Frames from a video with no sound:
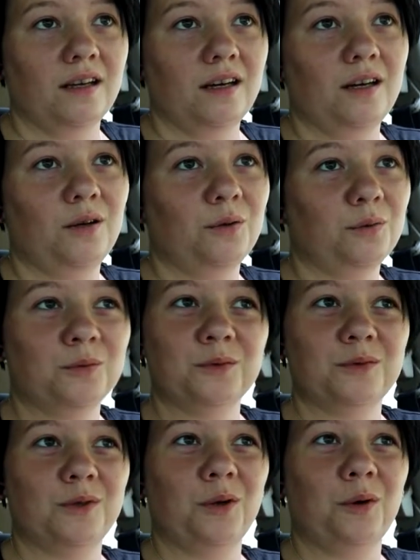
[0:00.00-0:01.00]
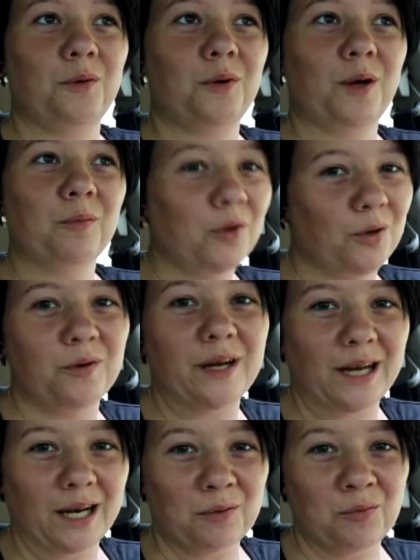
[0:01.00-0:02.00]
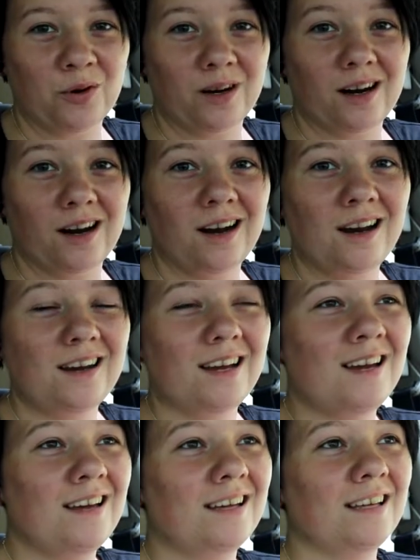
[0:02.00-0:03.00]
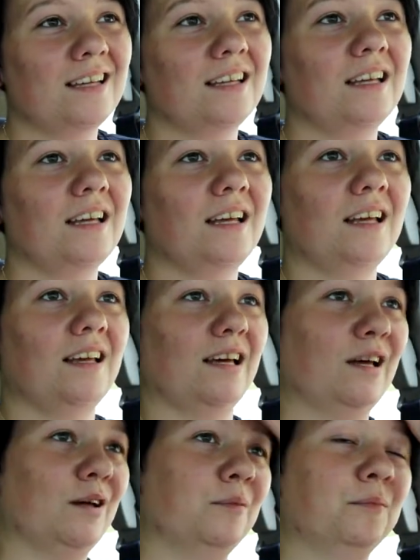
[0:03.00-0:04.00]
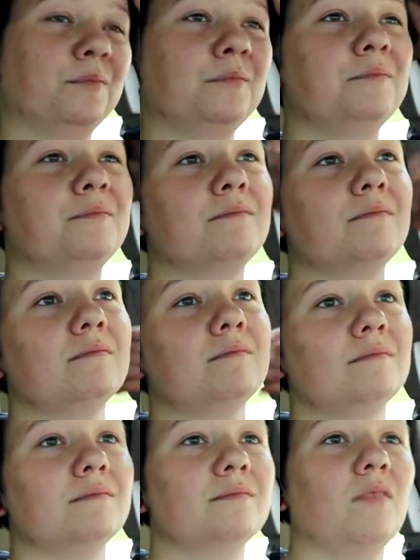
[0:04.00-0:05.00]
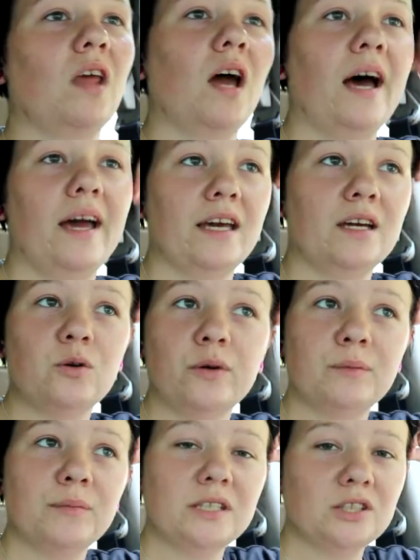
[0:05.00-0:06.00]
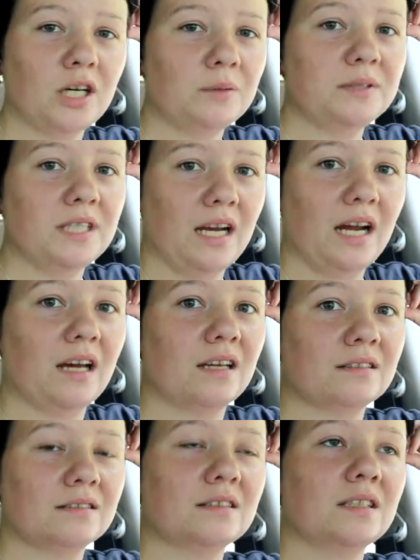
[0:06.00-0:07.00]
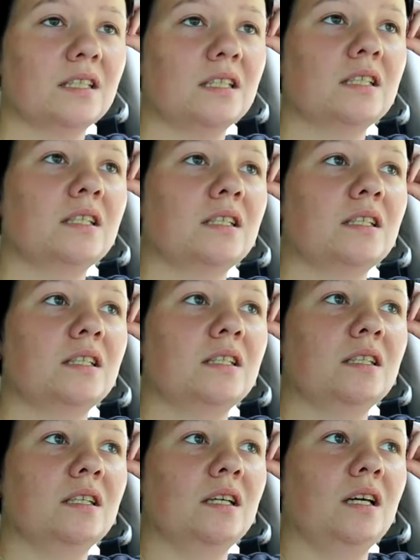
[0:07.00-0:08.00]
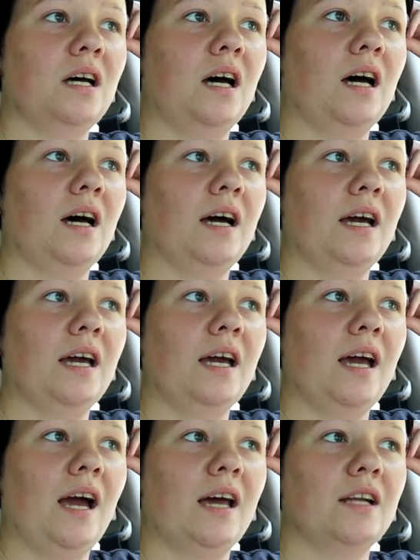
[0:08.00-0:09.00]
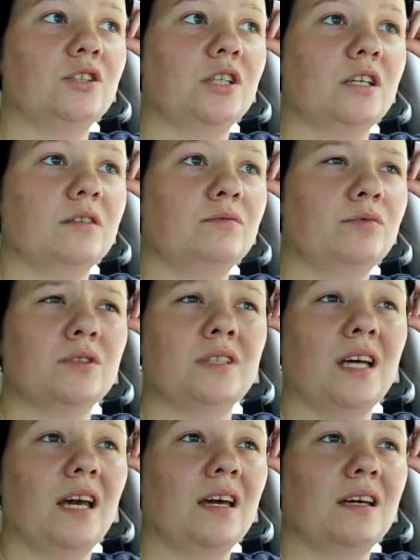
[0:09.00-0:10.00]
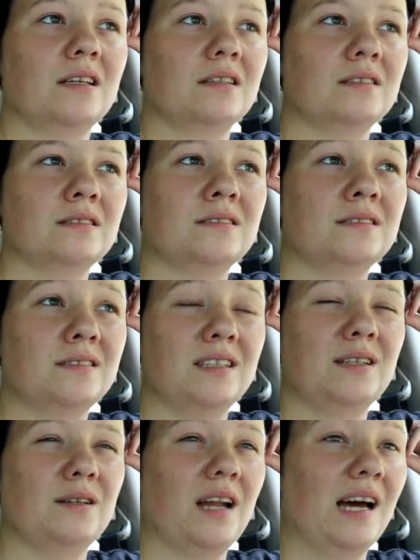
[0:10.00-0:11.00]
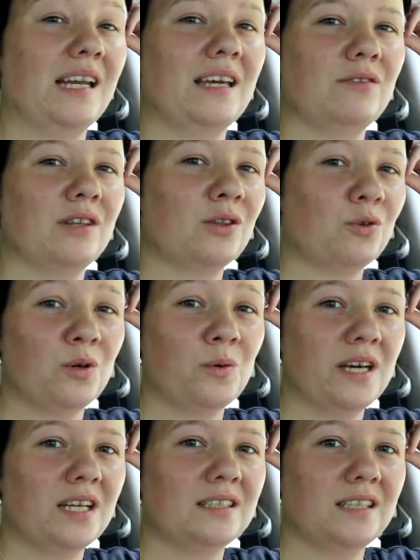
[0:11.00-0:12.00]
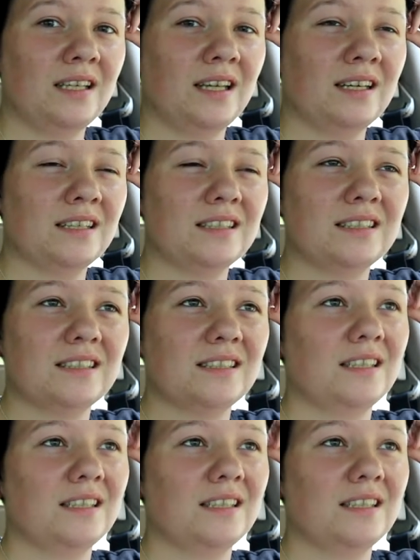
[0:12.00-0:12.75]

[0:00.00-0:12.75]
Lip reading: I don't know what I'm doing anymore. I quit my job today. I had a job for like not even 3 weeks, I think.